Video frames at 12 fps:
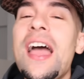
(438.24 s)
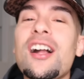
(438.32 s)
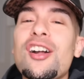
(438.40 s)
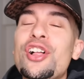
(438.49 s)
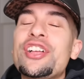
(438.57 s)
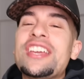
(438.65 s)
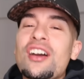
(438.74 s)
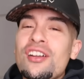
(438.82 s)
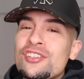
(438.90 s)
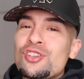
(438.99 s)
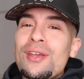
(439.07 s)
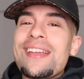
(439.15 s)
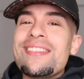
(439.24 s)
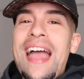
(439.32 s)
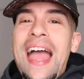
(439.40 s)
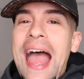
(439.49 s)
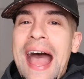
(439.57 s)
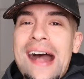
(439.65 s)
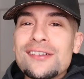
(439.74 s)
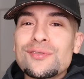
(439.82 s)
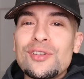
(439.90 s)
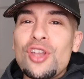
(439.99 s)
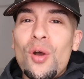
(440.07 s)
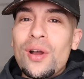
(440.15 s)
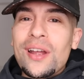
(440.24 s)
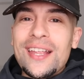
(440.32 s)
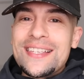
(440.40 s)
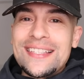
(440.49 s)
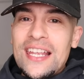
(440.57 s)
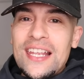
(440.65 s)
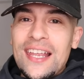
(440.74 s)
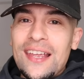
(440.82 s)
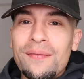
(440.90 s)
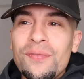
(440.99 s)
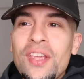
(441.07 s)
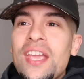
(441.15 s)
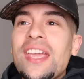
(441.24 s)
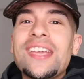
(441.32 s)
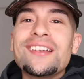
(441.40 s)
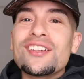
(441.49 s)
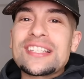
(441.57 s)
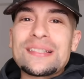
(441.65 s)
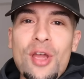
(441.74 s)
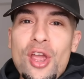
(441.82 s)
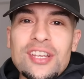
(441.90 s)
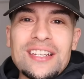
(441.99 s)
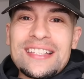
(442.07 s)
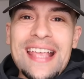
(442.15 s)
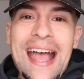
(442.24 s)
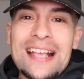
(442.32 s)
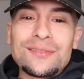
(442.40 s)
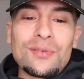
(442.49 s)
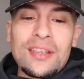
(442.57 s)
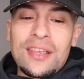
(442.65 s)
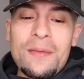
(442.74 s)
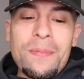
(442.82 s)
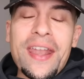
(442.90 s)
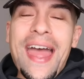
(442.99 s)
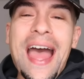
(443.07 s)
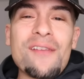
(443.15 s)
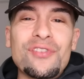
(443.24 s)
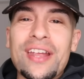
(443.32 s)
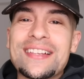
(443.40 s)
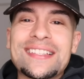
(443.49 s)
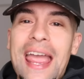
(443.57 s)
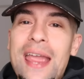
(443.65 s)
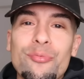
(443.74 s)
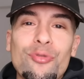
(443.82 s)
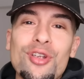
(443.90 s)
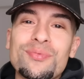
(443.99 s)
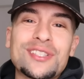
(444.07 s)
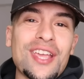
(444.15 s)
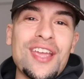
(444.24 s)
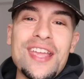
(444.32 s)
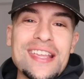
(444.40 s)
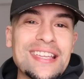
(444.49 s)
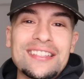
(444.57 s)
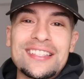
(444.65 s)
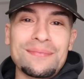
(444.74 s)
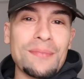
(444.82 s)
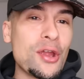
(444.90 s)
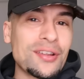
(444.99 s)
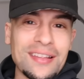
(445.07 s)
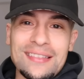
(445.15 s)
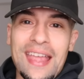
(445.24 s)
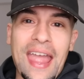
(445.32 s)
Of course he's gonna drink in the house where no one can see him. He's gonna smoke in his house. Where he better have an escape room so he can smoke in